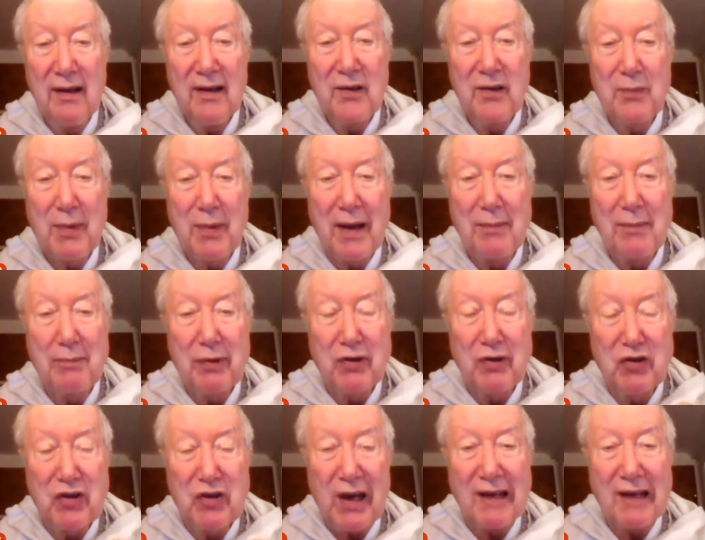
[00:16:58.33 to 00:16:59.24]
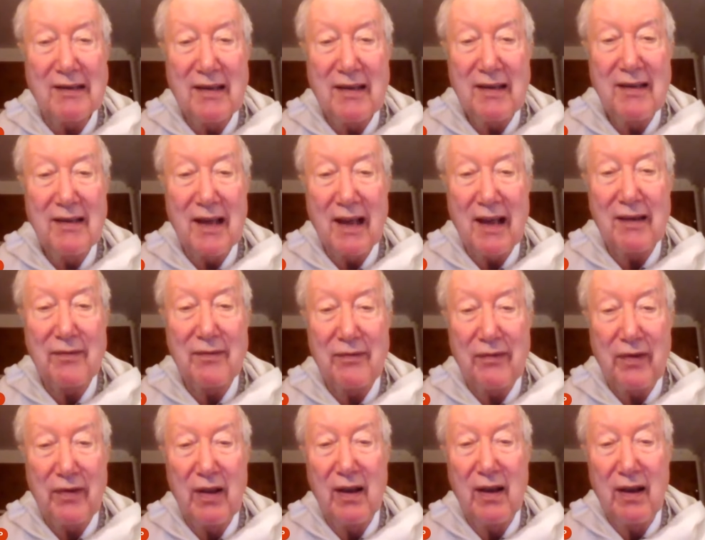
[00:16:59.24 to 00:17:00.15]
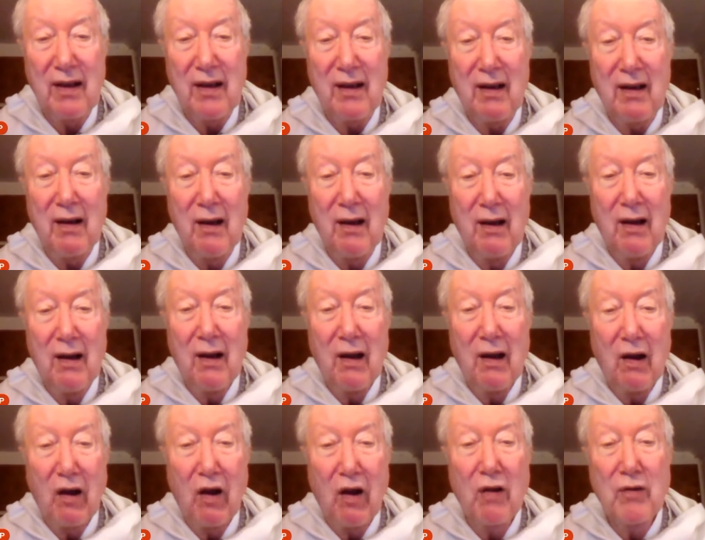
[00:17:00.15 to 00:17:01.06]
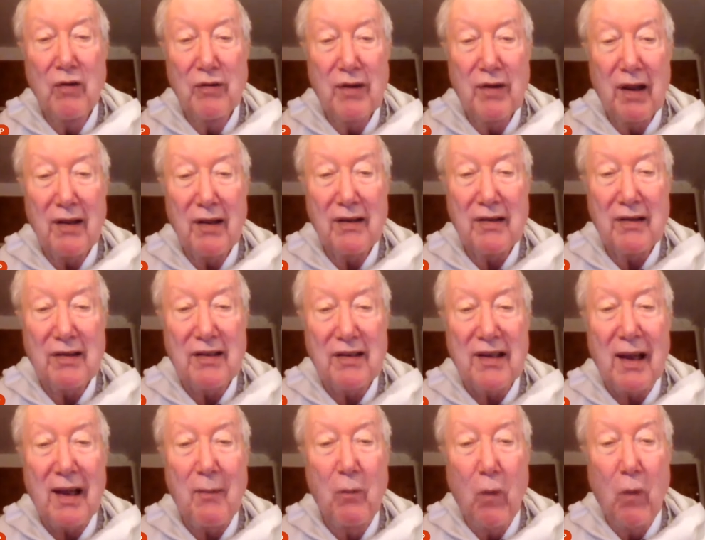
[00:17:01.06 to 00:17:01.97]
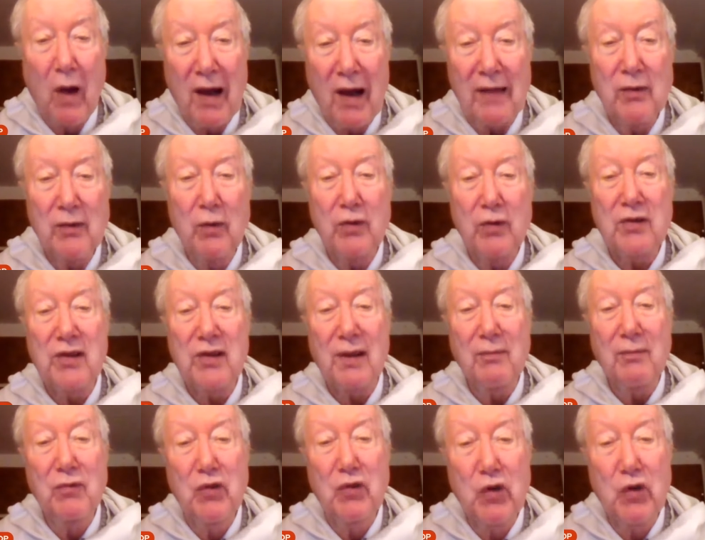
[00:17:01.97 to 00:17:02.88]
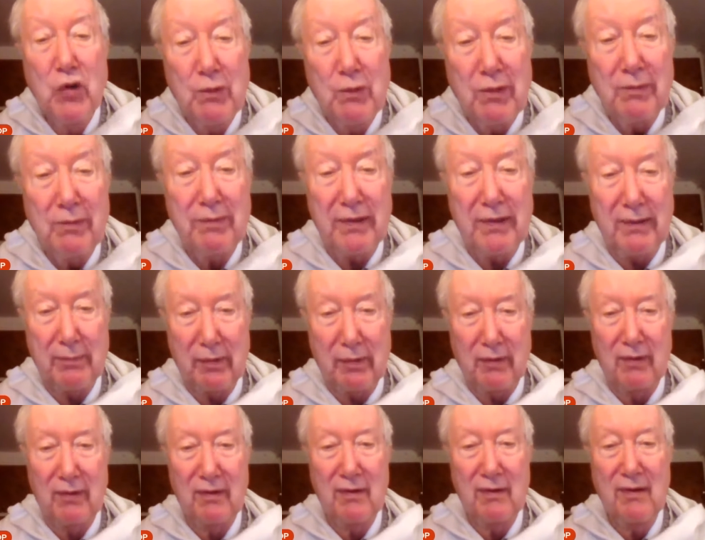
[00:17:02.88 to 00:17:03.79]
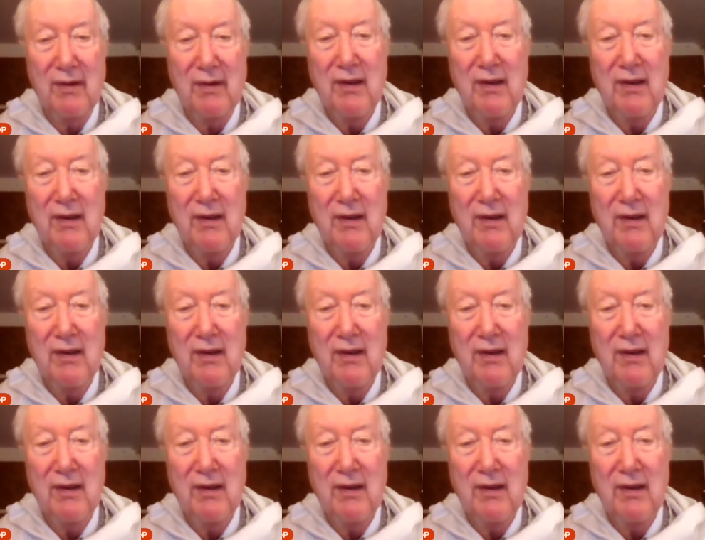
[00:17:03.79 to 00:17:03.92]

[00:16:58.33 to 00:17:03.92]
is by projecting that fear on someone or some group of people.